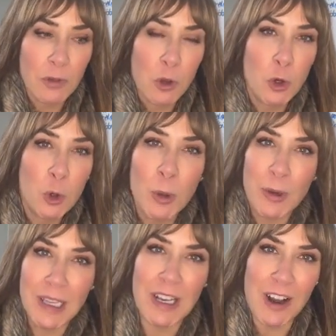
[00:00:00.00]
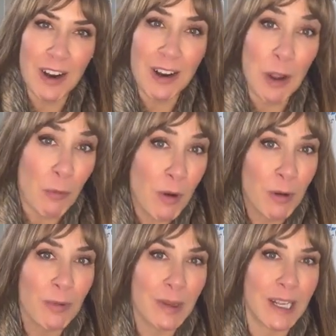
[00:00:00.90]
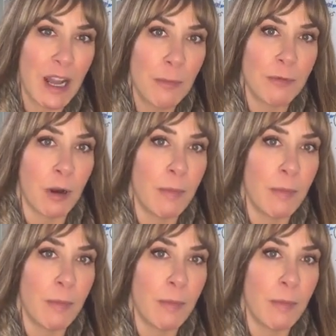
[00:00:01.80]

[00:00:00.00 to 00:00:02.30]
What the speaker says: who we really are and where we really come from